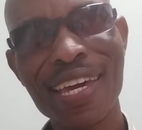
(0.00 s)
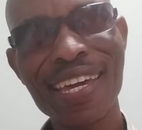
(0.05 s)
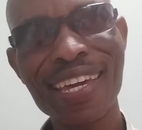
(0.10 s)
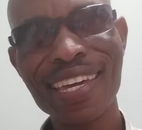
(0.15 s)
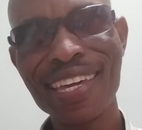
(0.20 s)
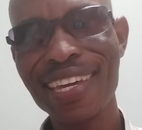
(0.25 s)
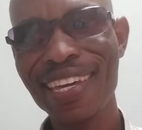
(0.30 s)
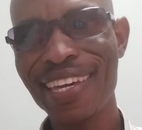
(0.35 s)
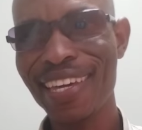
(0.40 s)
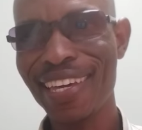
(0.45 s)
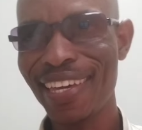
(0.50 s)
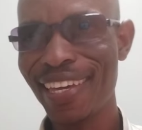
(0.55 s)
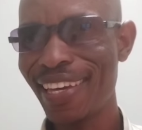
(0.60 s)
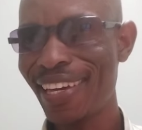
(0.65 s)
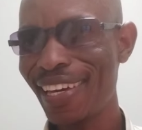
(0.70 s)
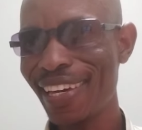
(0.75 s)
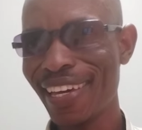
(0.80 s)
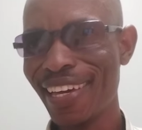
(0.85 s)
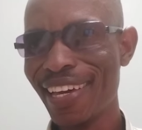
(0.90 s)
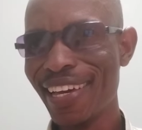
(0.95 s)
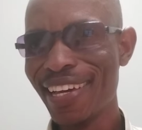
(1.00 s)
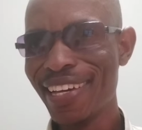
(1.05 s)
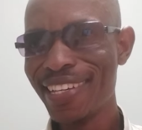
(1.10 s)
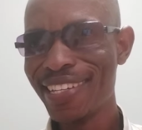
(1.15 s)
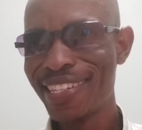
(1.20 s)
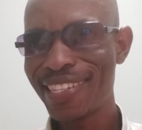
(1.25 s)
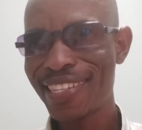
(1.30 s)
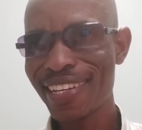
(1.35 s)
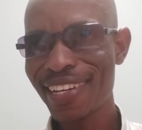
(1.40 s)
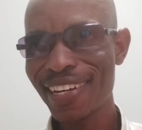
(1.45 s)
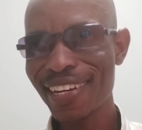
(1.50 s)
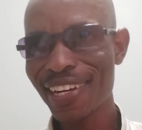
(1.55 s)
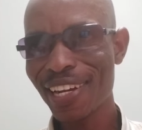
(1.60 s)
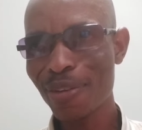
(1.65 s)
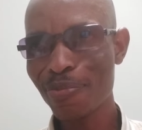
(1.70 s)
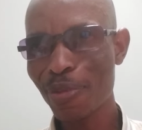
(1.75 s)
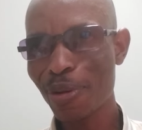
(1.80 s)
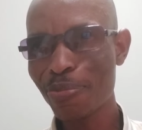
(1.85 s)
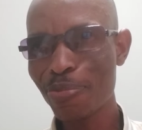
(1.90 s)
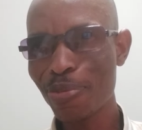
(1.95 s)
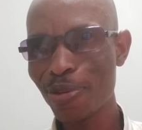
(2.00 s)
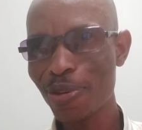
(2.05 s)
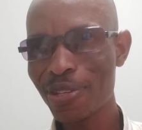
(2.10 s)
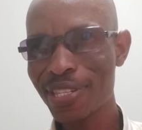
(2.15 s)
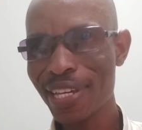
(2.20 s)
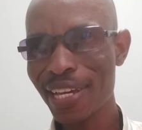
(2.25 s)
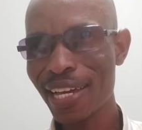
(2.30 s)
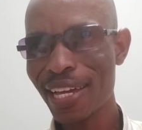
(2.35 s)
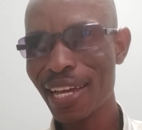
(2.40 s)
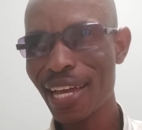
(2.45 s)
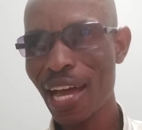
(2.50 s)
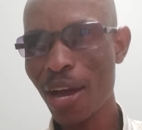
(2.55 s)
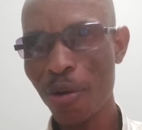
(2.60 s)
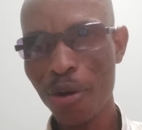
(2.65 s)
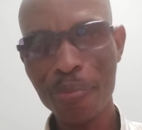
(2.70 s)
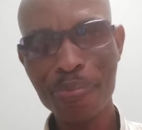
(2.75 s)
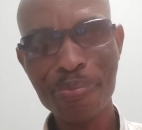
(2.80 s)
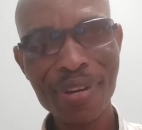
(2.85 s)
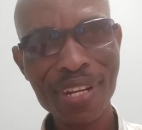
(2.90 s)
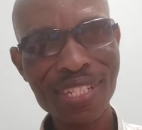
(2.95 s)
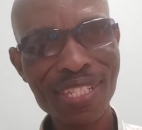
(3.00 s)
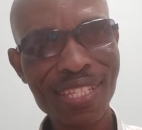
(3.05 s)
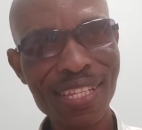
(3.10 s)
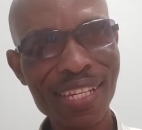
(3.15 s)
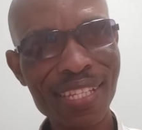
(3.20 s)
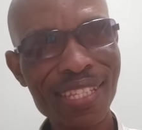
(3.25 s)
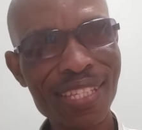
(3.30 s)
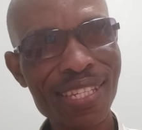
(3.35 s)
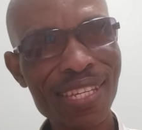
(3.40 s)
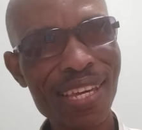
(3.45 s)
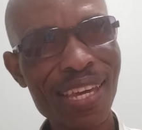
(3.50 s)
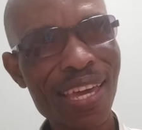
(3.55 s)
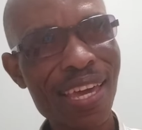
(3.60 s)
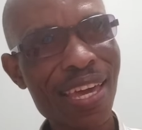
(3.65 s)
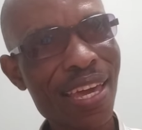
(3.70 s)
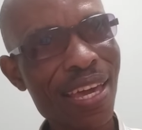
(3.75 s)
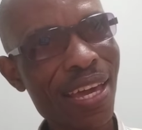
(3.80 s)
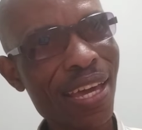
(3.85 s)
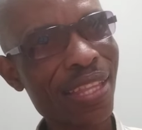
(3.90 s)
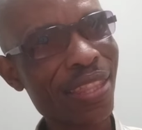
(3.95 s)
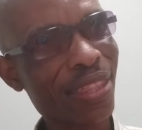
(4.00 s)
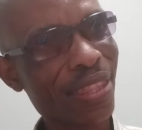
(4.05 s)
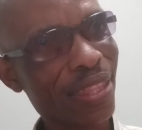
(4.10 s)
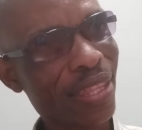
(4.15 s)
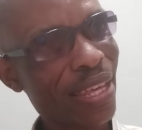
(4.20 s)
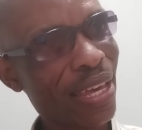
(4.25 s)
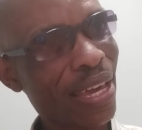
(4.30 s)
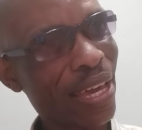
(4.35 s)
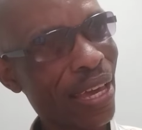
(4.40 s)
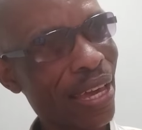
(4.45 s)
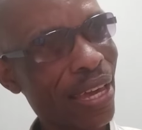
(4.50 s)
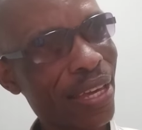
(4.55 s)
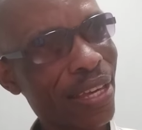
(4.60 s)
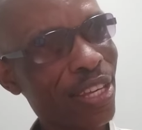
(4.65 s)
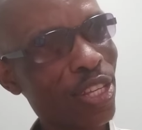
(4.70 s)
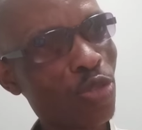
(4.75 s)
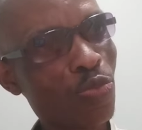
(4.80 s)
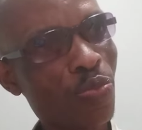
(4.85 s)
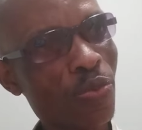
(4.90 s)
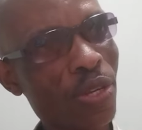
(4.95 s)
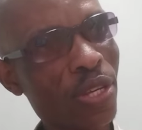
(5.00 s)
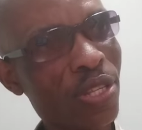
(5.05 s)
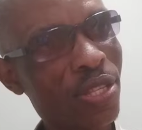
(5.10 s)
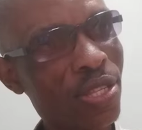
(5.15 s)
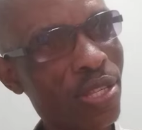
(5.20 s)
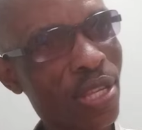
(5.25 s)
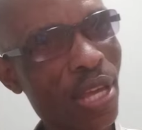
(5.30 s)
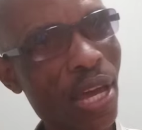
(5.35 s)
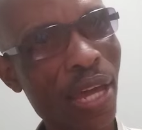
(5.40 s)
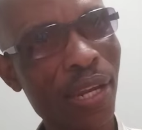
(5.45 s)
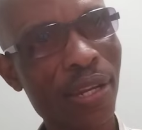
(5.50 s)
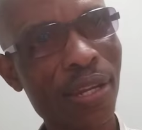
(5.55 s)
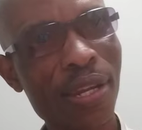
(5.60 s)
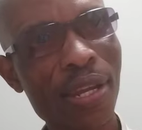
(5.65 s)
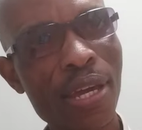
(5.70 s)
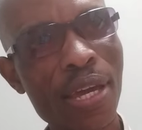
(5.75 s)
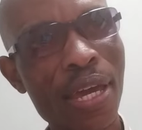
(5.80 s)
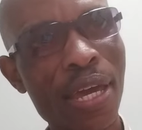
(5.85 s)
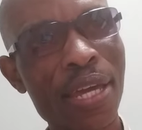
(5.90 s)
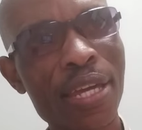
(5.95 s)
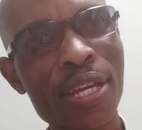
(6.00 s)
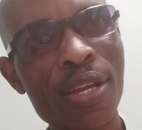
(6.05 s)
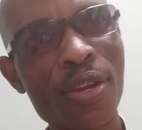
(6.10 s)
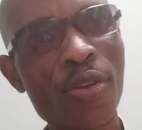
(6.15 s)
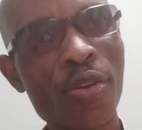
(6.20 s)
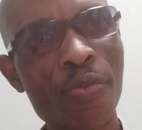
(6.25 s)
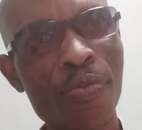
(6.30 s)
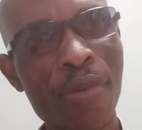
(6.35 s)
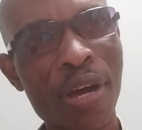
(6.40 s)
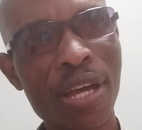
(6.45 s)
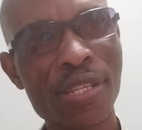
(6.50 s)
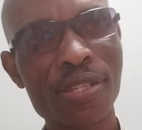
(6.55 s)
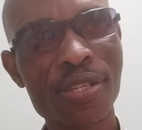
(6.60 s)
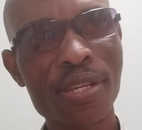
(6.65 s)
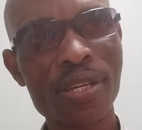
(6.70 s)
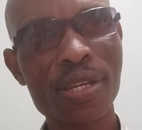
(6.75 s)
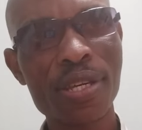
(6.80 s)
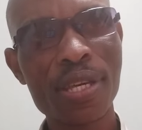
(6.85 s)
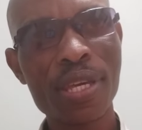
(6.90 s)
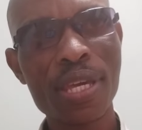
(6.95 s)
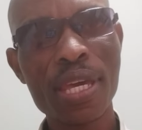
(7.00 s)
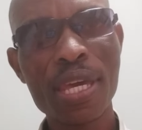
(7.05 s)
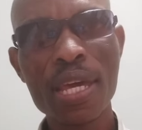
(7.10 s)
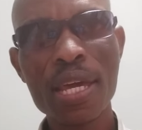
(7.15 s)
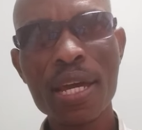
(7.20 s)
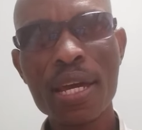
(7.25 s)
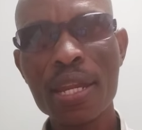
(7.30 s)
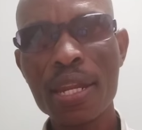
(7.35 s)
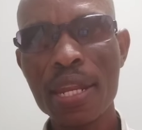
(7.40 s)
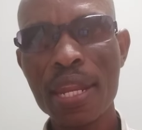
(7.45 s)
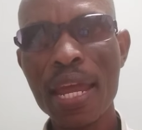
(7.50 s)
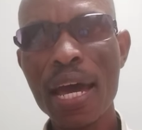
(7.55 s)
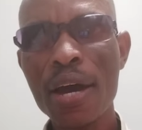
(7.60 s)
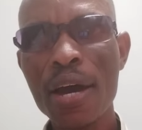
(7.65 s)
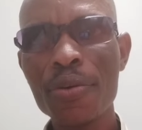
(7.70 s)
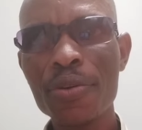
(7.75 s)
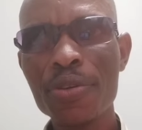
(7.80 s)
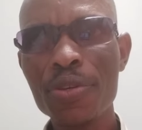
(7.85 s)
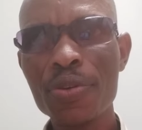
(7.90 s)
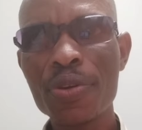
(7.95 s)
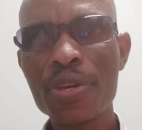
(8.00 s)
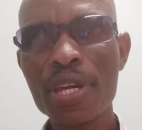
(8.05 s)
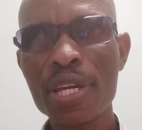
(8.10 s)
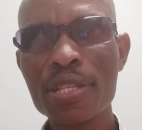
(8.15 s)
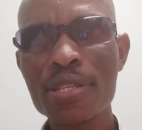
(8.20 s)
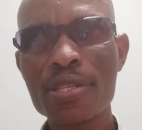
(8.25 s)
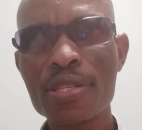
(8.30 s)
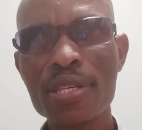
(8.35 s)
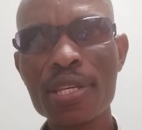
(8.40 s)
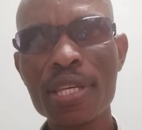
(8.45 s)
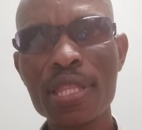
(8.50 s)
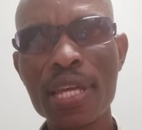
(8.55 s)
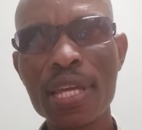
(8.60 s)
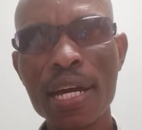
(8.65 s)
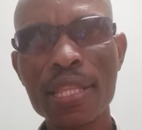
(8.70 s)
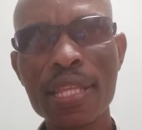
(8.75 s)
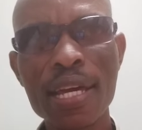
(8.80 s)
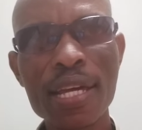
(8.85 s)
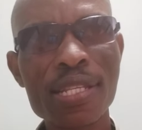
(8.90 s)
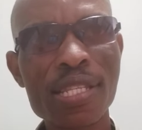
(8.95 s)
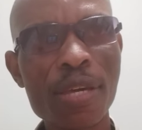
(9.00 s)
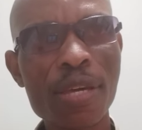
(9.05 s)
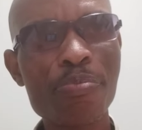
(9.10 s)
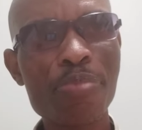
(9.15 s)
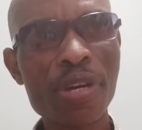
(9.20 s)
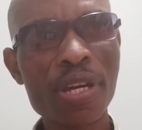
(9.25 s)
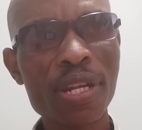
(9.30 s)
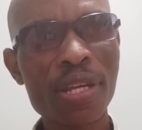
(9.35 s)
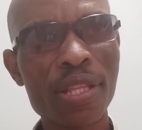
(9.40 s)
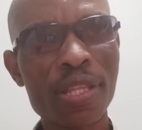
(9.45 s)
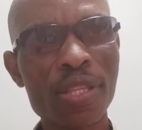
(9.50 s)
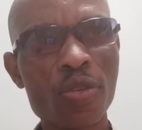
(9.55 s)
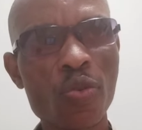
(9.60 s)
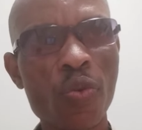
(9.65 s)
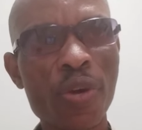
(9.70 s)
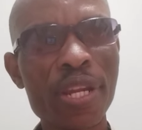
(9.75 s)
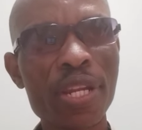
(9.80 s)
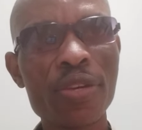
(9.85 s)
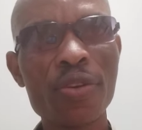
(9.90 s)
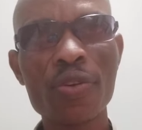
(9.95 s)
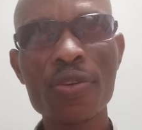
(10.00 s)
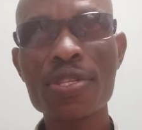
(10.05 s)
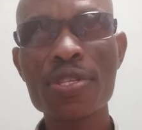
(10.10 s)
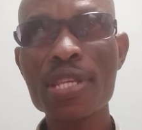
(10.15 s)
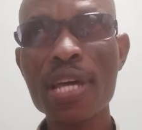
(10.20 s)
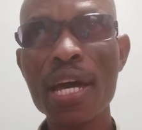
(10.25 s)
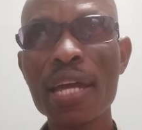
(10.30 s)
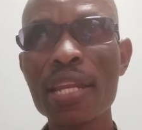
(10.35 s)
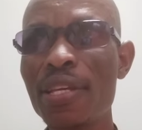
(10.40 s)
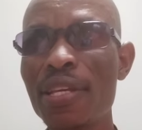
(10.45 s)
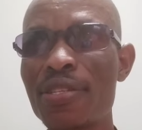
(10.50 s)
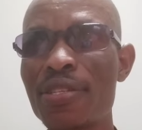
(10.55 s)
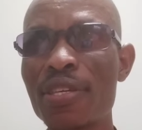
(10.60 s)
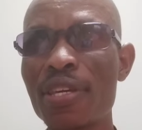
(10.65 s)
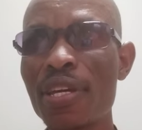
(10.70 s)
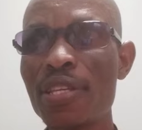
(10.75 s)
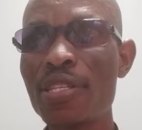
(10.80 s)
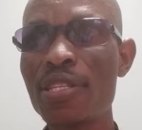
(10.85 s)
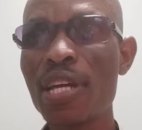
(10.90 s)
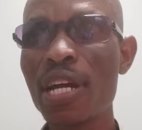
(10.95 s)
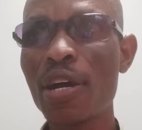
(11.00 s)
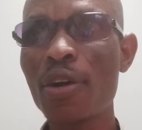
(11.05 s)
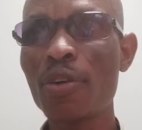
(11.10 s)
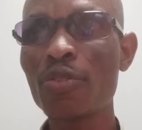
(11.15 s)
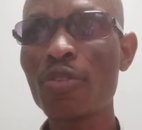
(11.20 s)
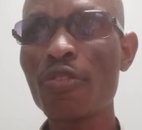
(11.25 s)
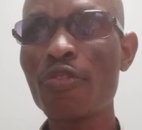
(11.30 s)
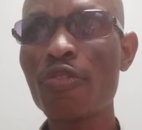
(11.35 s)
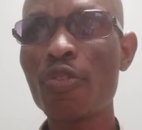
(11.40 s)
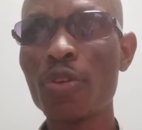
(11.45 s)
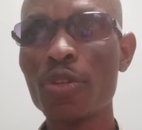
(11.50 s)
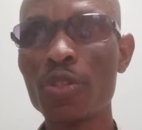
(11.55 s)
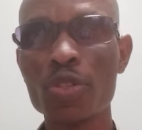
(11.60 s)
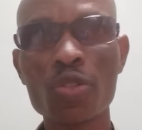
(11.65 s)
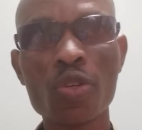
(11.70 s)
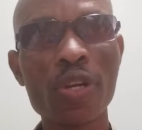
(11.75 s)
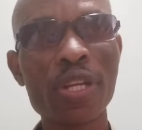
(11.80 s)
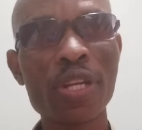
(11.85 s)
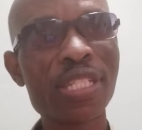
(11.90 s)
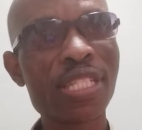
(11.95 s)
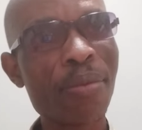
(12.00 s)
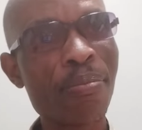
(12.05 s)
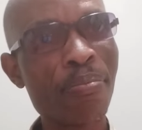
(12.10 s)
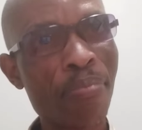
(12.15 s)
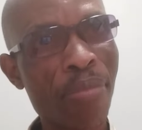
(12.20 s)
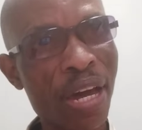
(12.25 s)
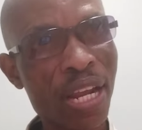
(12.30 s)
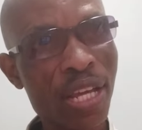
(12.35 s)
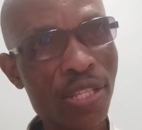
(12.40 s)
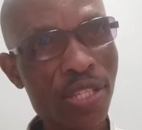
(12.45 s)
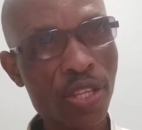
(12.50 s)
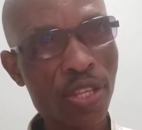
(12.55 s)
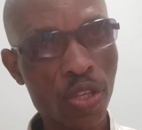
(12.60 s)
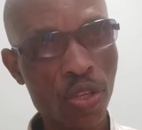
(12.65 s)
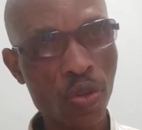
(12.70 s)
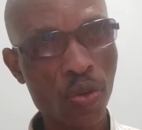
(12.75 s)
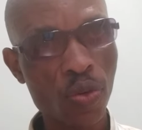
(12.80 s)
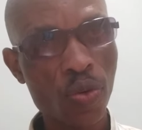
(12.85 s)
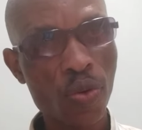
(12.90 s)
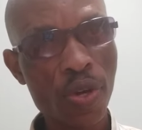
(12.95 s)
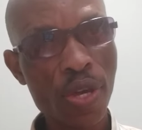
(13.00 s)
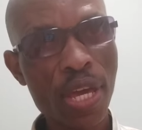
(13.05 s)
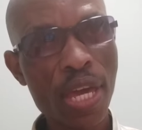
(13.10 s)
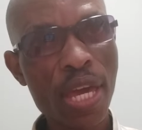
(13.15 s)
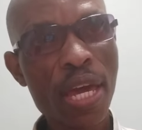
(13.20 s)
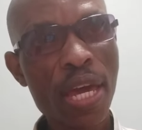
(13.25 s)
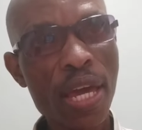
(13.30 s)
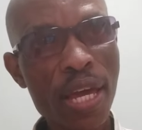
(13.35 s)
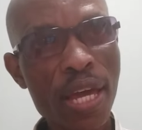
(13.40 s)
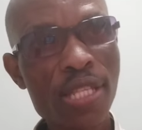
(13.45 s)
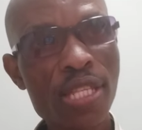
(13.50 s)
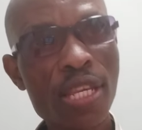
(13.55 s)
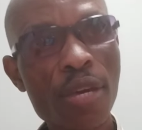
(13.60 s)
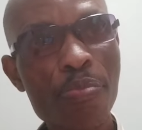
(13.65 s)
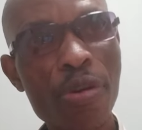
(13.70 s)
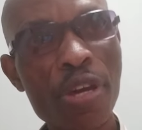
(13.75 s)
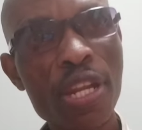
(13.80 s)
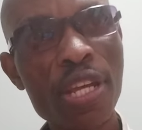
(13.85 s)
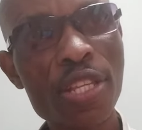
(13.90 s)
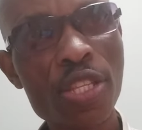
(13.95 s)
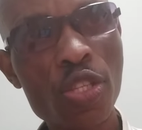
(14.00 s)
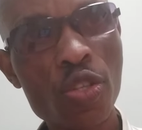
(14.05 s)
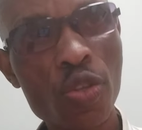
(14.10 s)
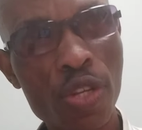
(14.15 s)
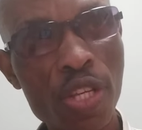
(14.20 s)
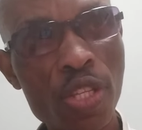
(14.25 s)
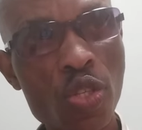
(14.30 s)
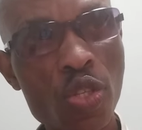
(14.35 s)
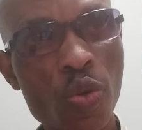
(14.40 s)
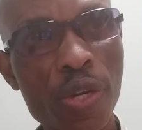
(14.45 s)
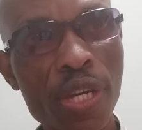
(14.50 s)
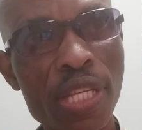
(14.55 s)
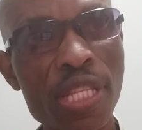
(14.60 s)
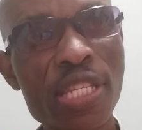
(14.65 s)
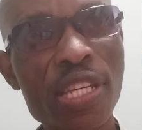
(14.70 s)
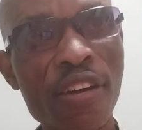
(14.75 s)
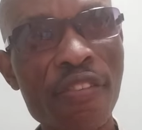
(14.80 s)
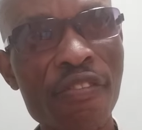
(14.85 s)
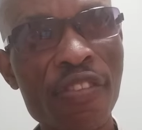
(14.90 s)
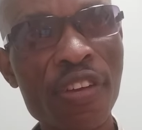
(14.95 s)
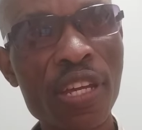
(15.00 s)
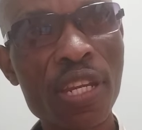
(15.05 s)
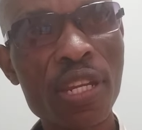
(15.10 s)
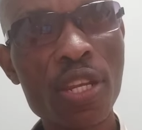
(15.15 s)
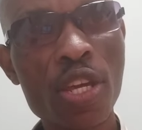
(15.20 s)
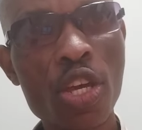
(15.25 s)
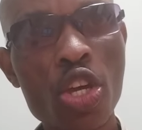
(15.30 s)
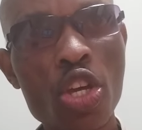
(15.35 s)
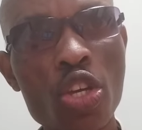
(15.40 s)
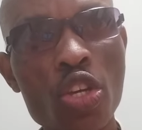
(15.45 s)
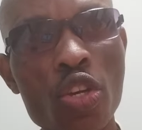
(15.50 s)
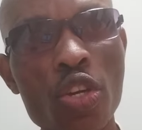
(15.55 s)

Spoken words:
Cyril Ramaphosa, our president, and his son, Elon Musk. Now you can see that as a parent, when your son is getting out of control, it's embarrassing you. As a parent, you need to intervene.